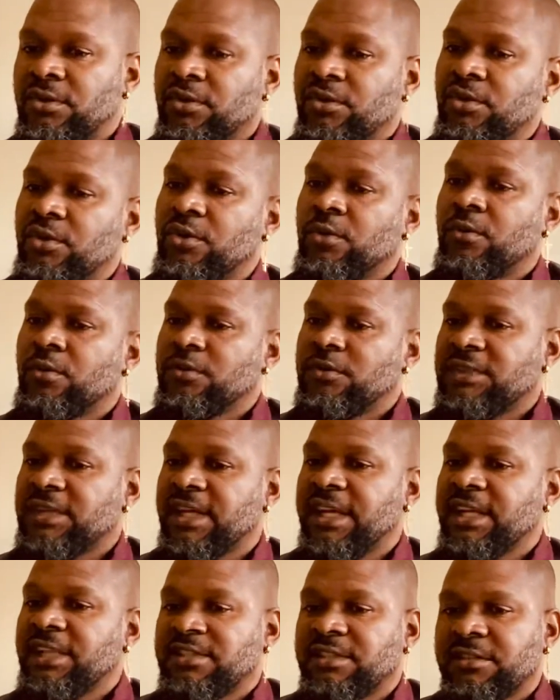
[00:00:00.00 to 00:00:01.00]
No
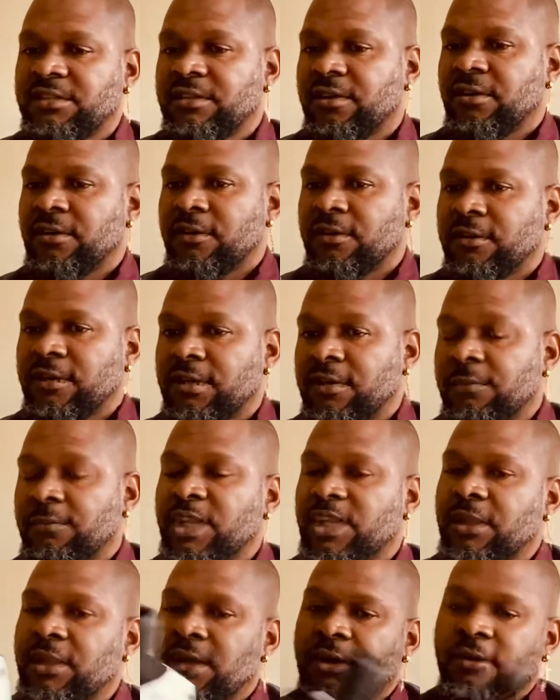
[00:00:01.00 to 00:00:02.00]
sights or nothing,
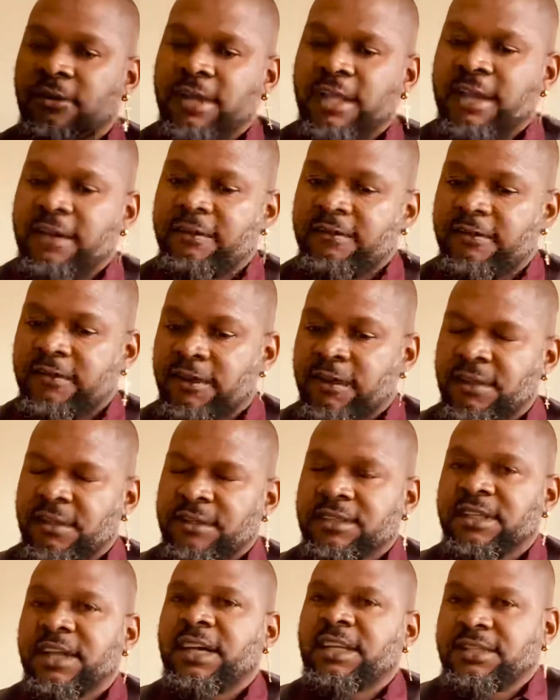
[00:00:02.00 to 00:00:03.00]
because I already have
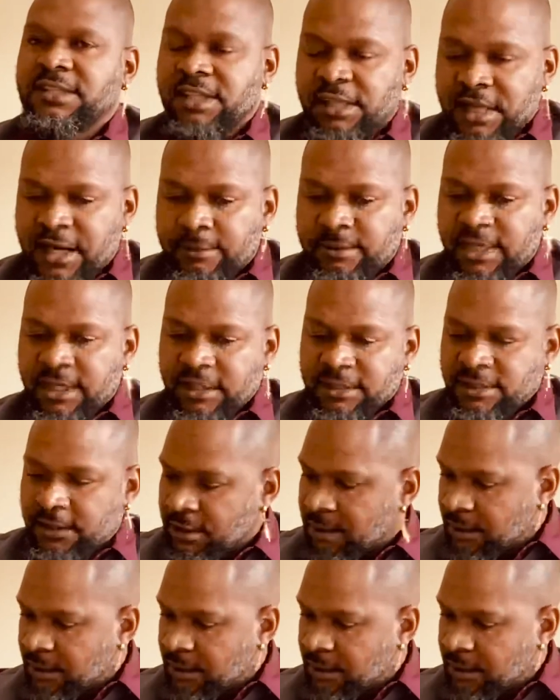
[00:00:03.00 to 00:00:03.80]
sights and optics.